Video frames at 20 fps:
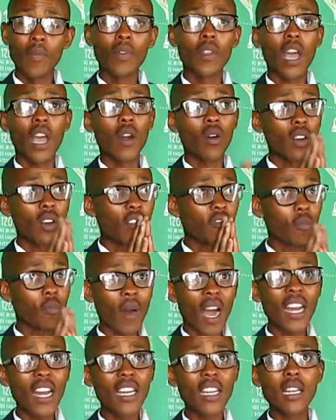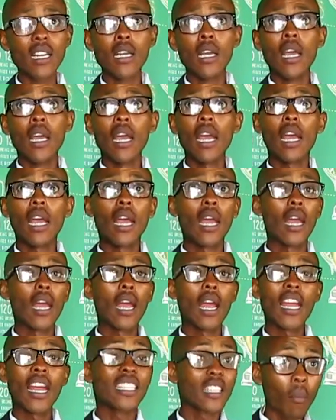I don't have money
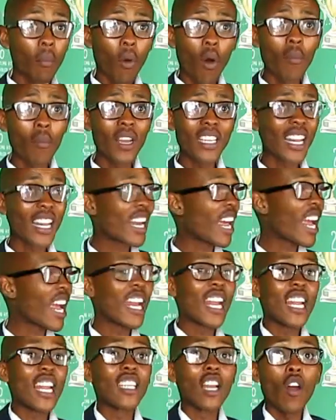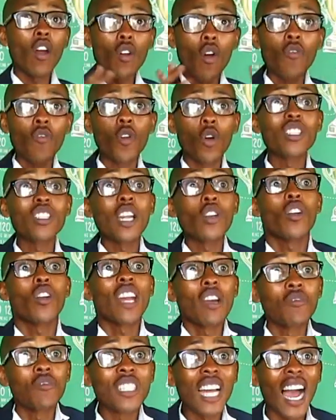at the moment, and of course I don't
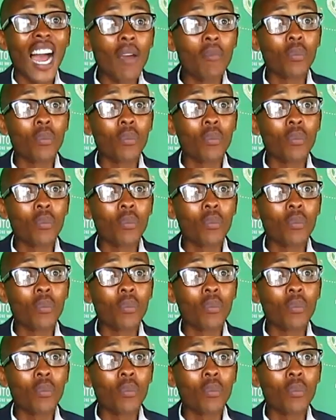have time,